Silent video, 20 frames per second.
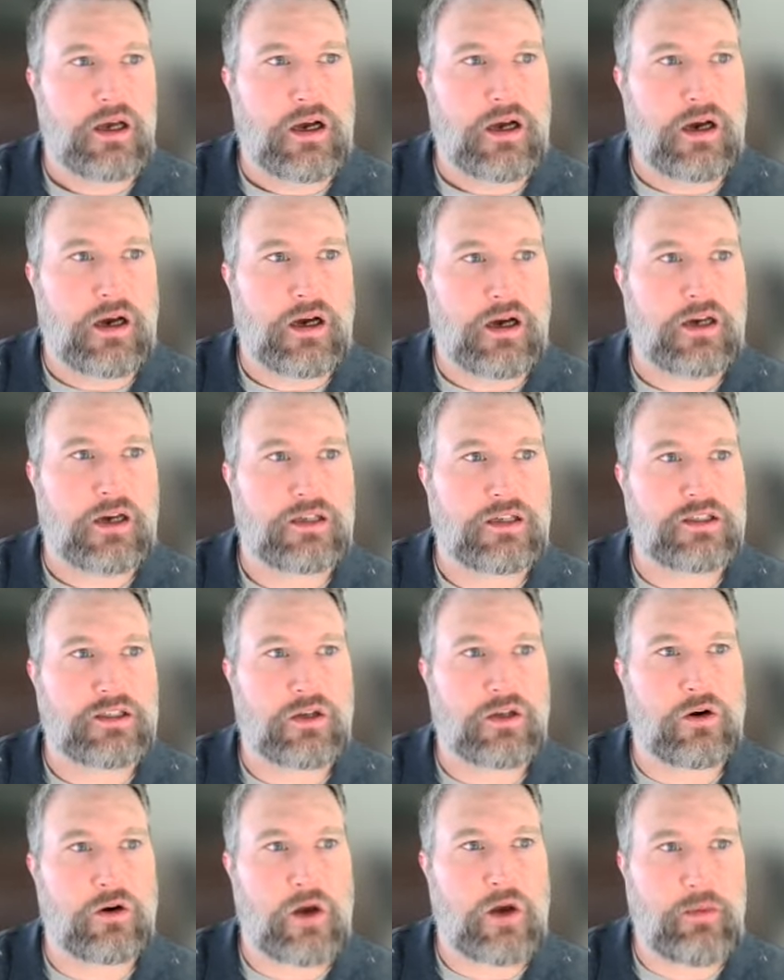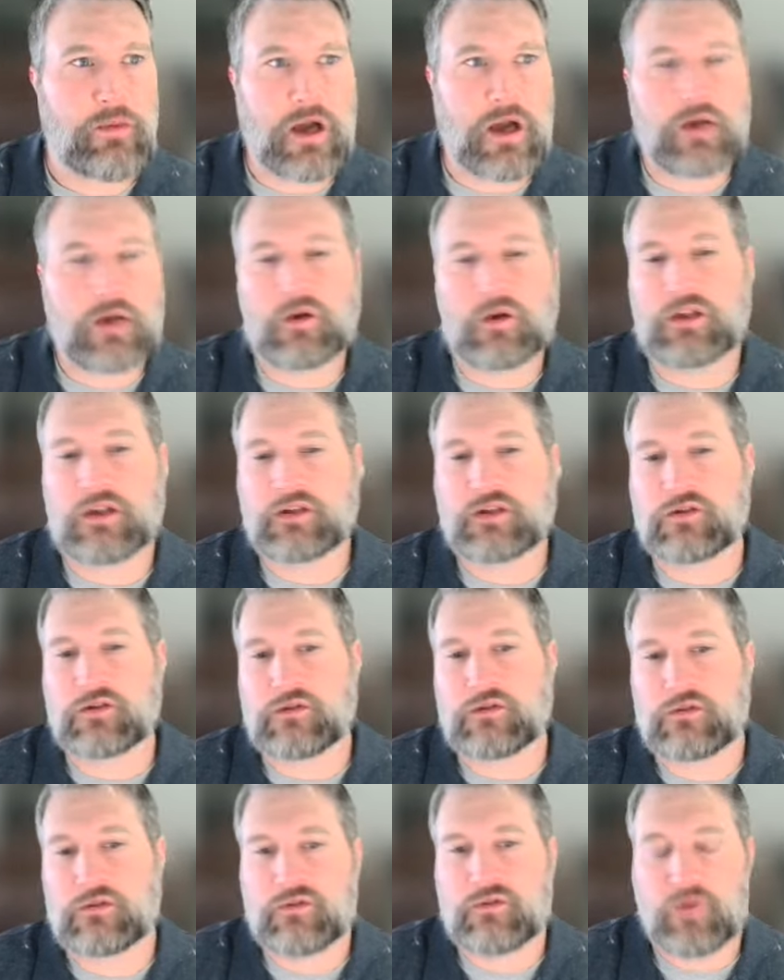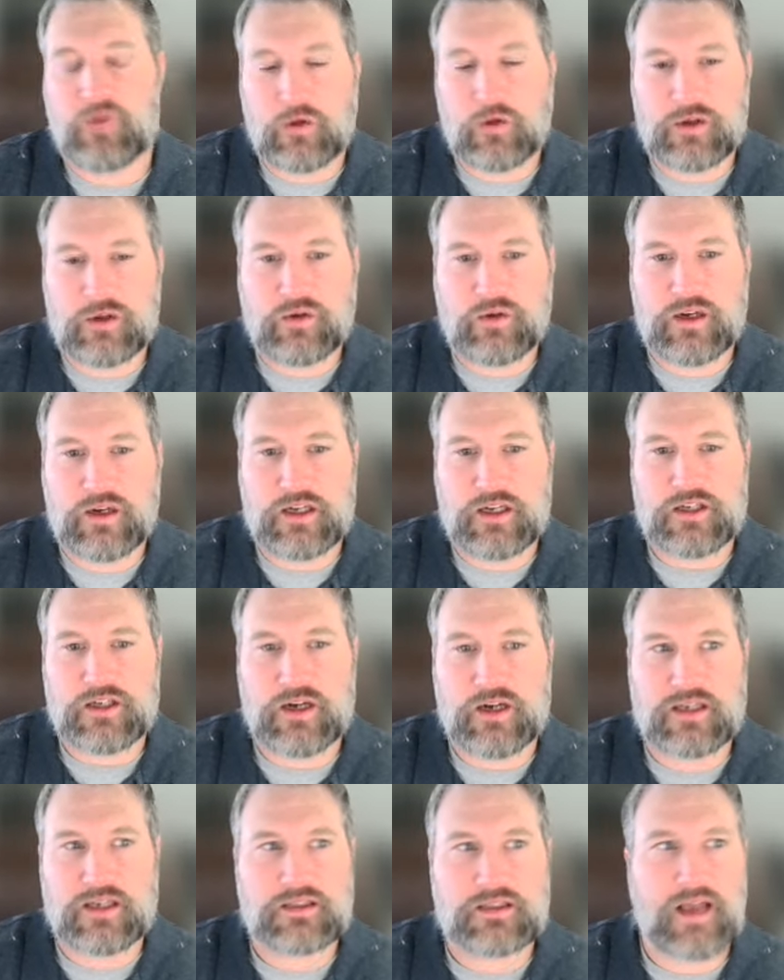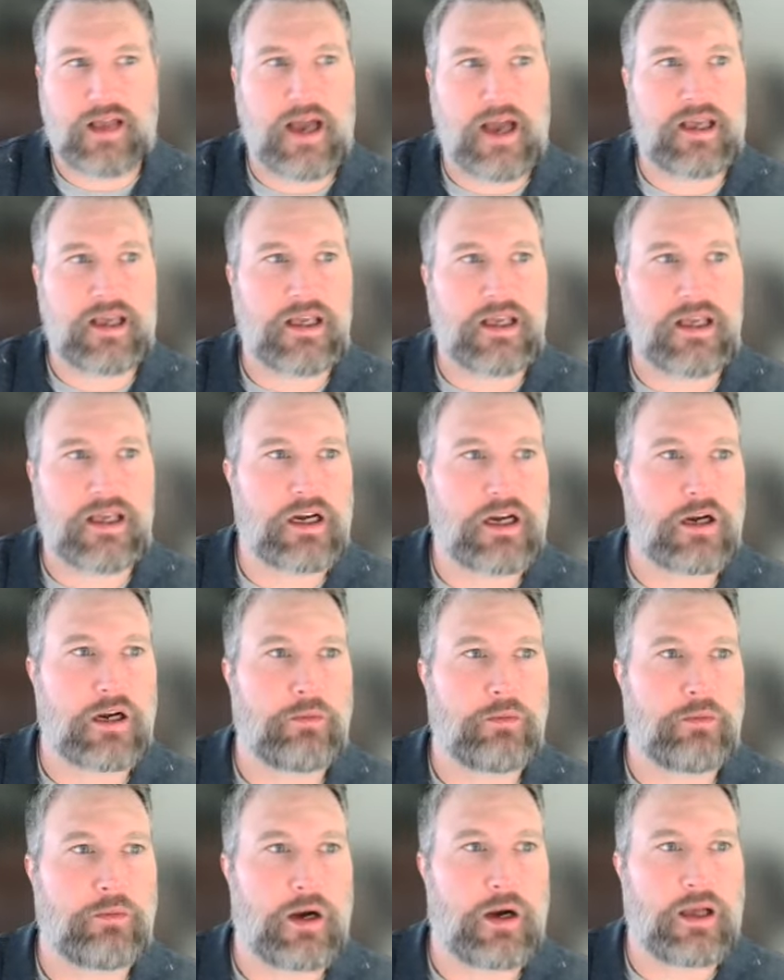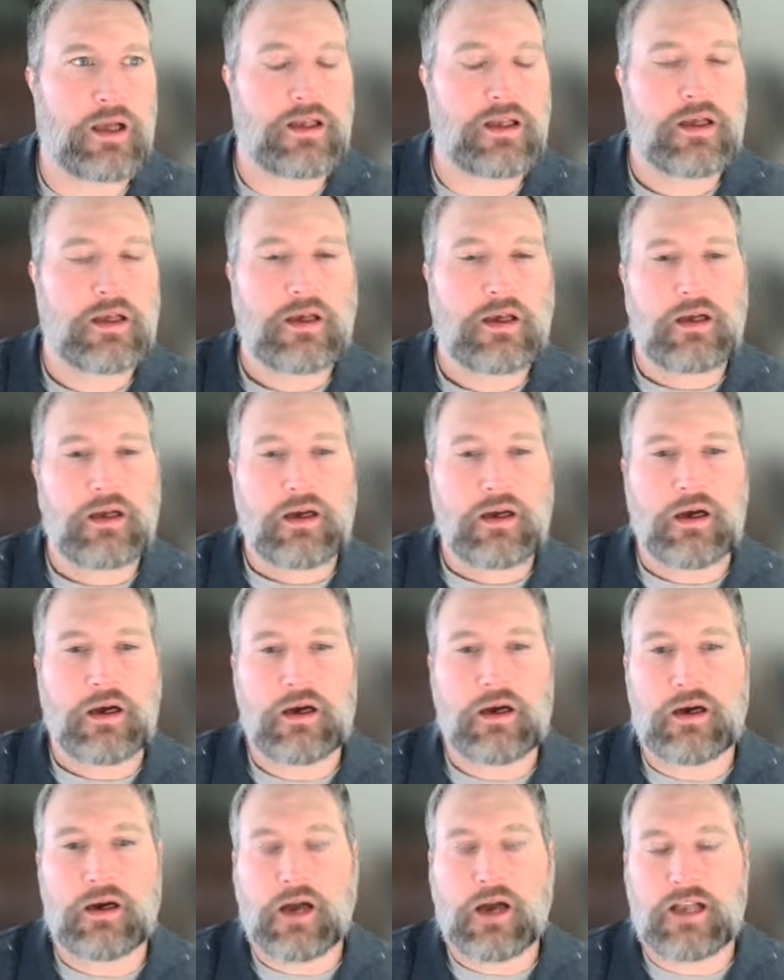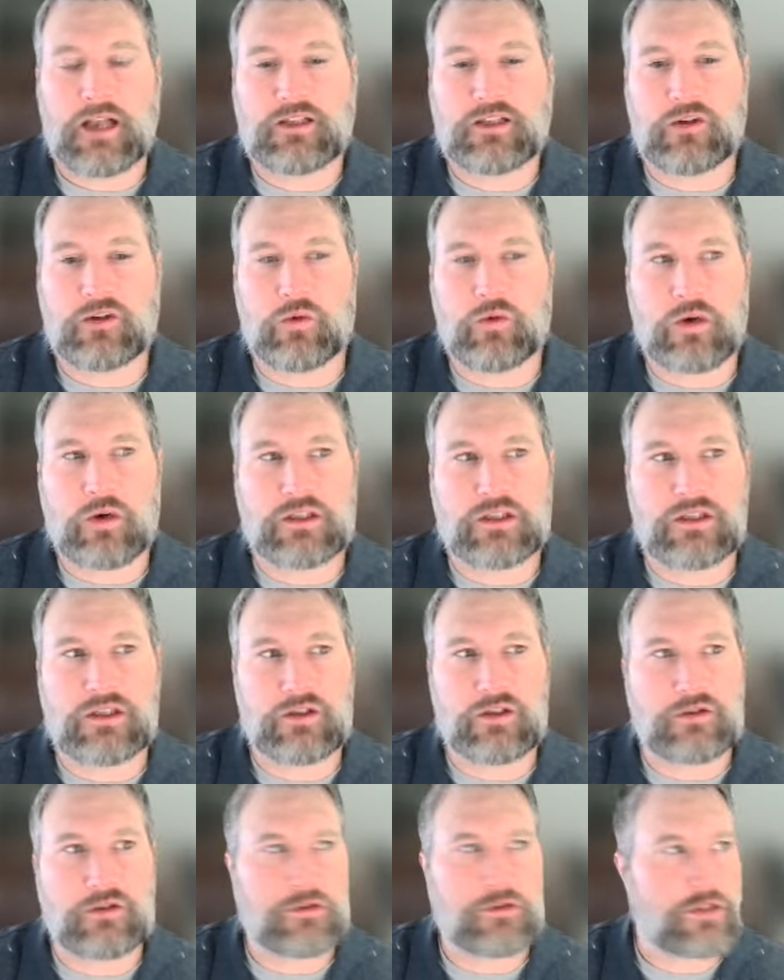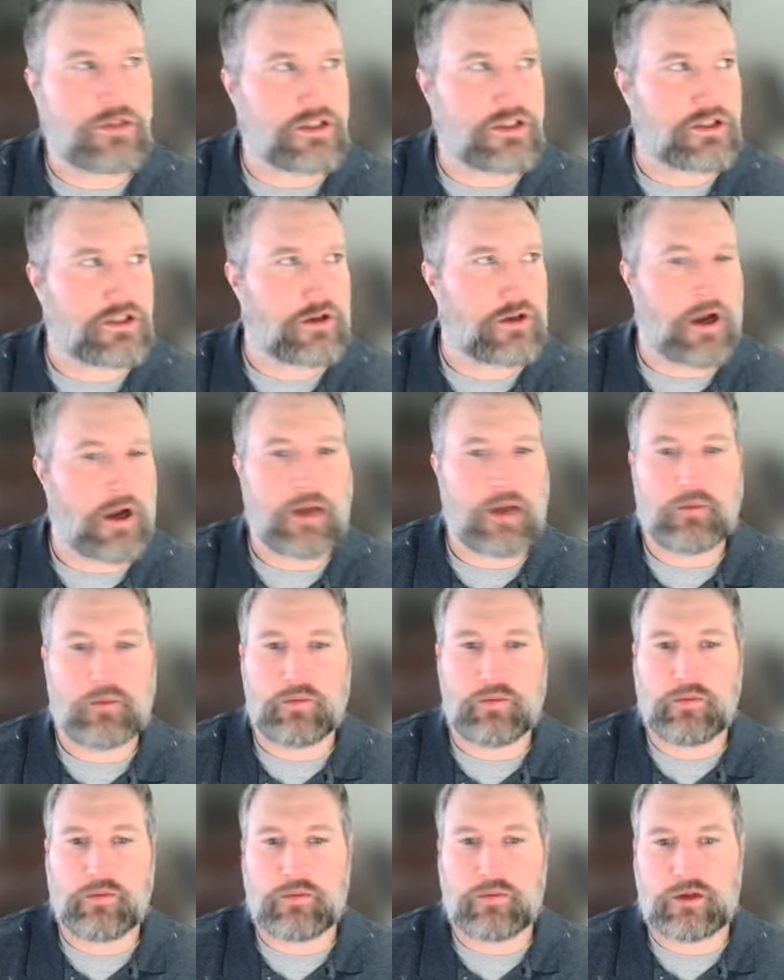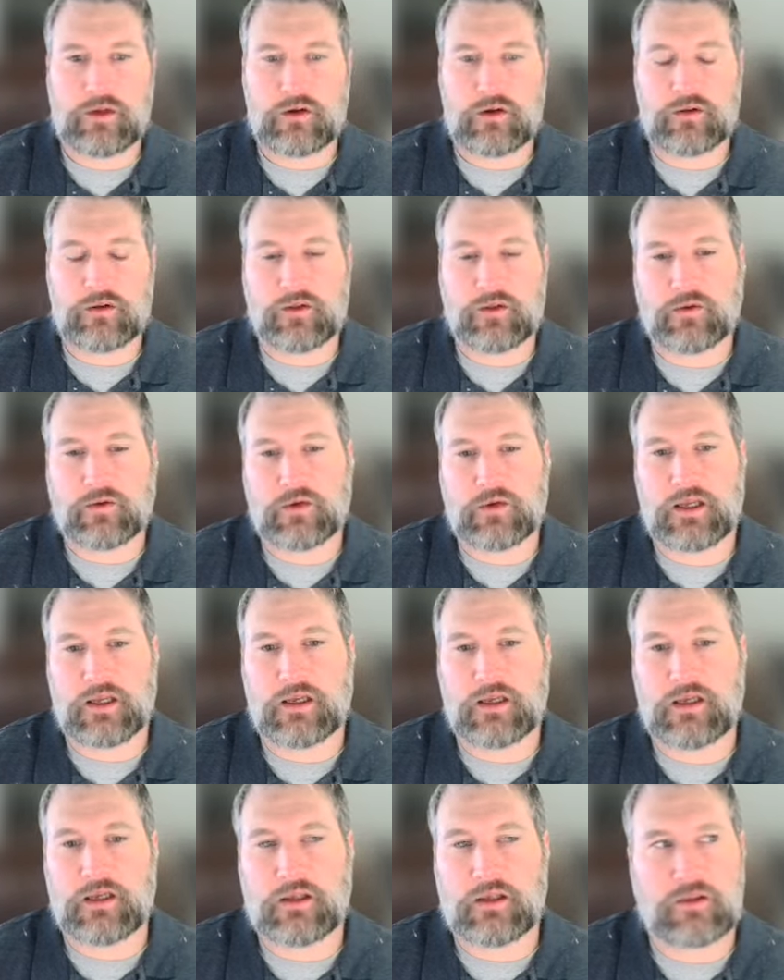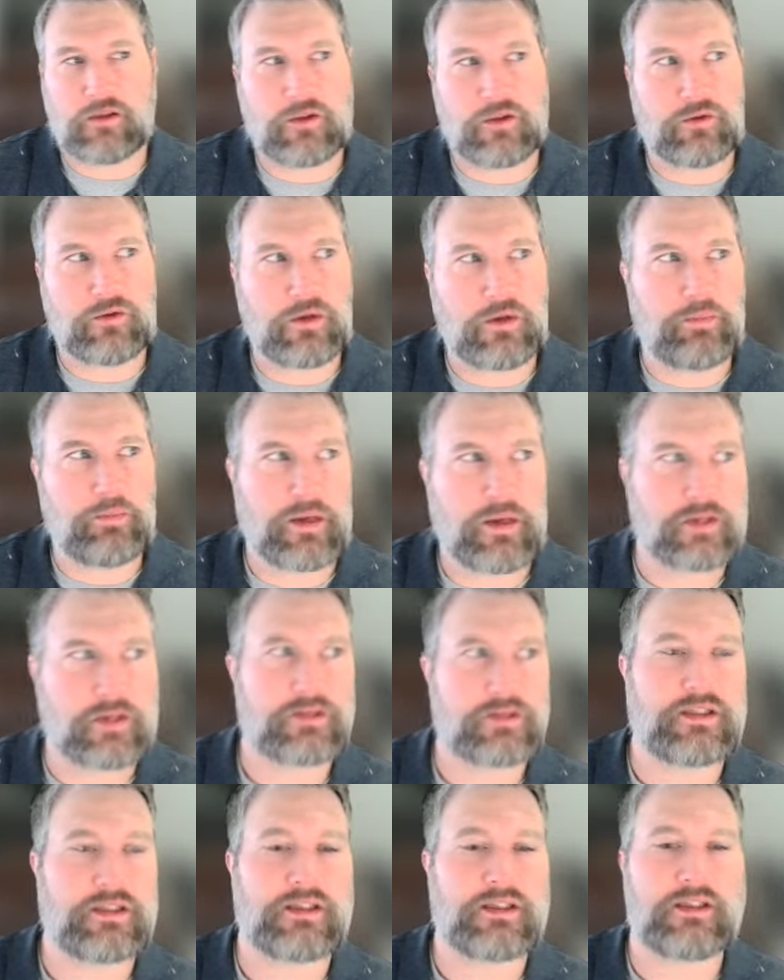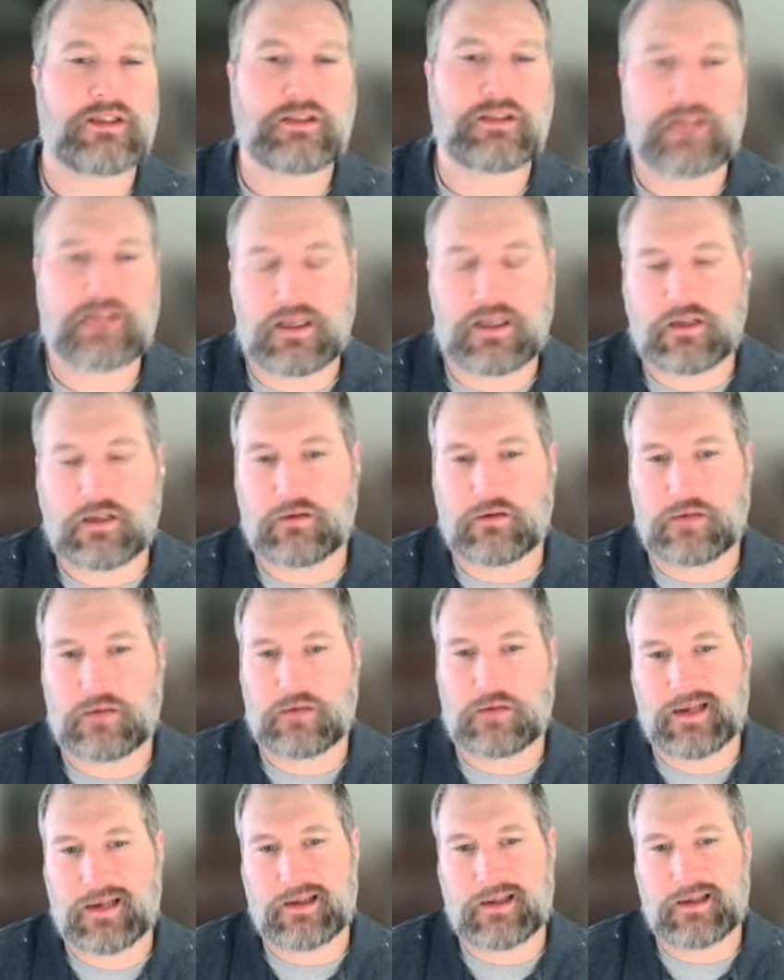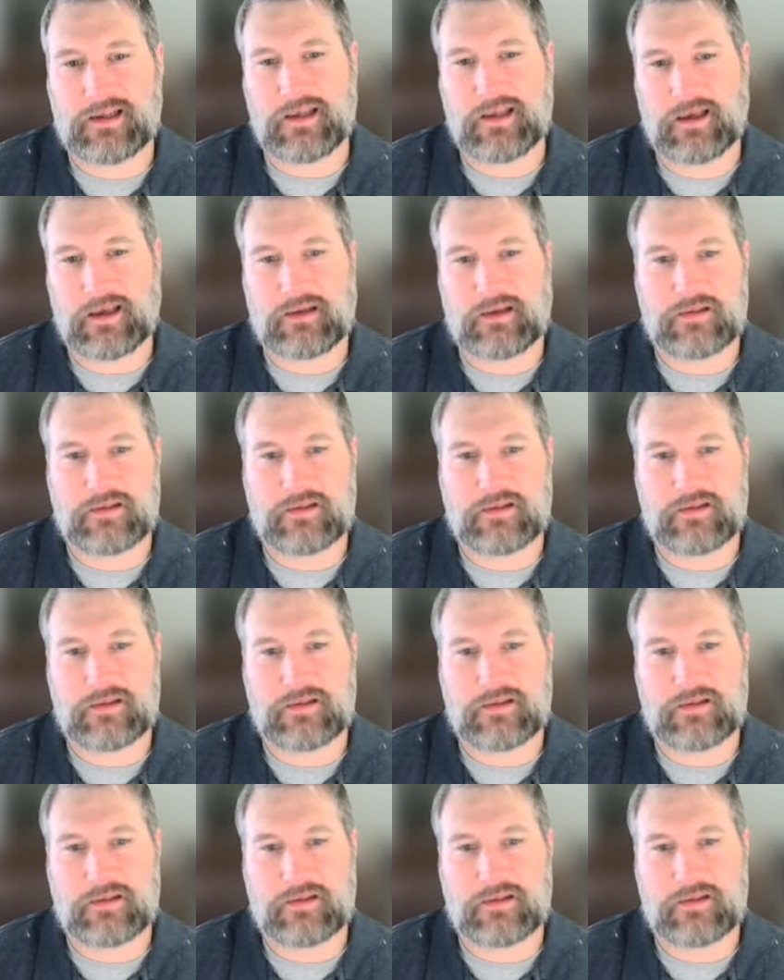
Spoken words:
So I'm not going to fully readdress that here, but I do want to describe, the three penalties that you kind of get.